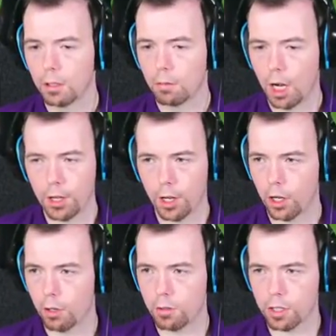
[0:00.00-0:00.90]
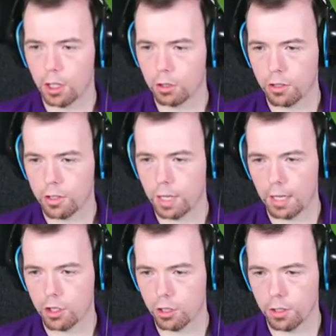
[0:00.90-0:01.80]
I don't know who's got good
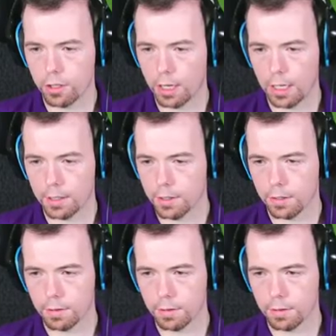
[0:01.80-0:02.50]
stats, shooting stats.